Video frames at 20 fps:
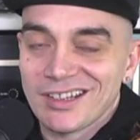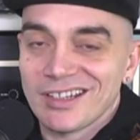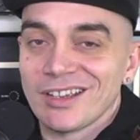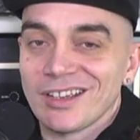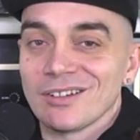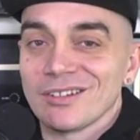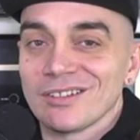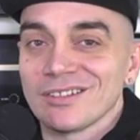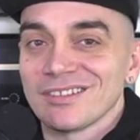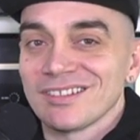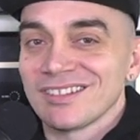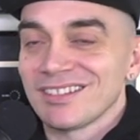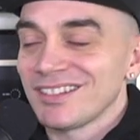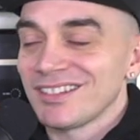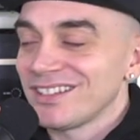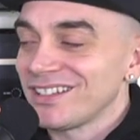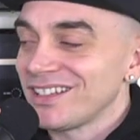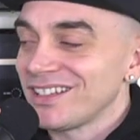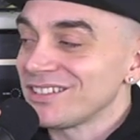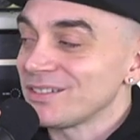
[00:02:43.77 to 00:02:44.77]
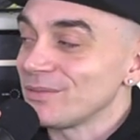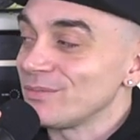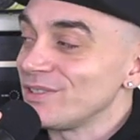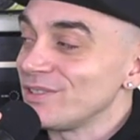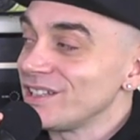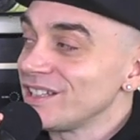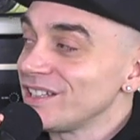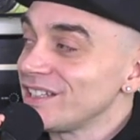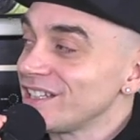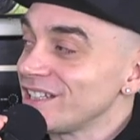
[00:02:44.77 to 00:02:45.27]
yeah, there's
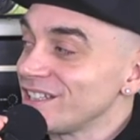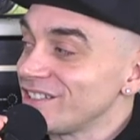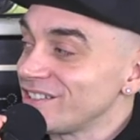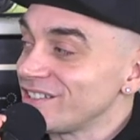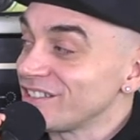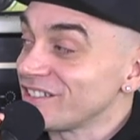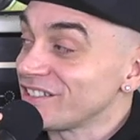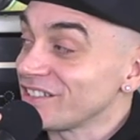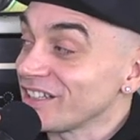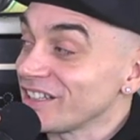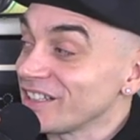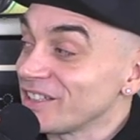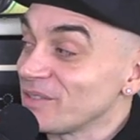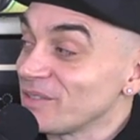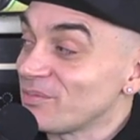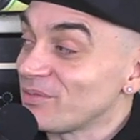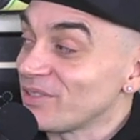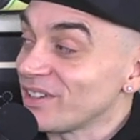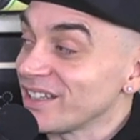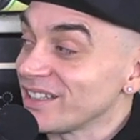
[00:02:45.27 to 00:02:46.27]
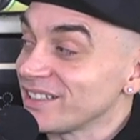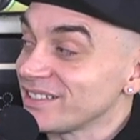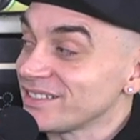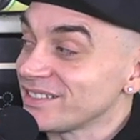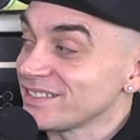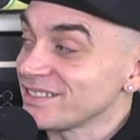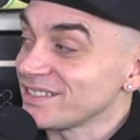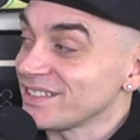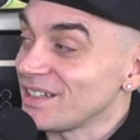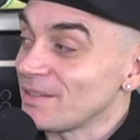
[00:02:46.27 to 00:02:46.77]
some lineage inside the
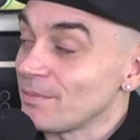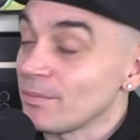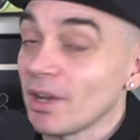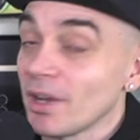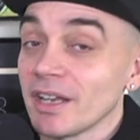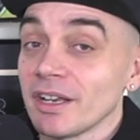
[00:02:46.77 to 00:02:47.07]
place, um,